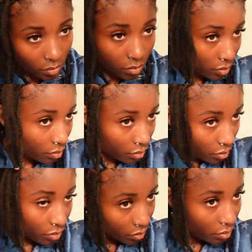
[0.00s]
pack, so it's
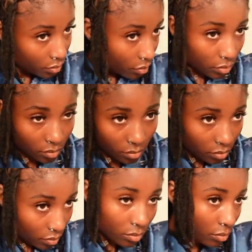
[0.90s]
super short,
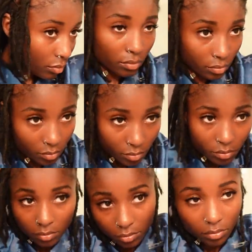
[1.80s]

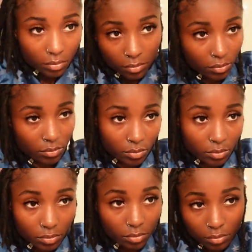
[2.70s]
so it's gonna
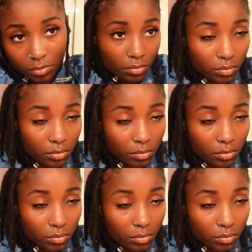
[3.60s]
be about the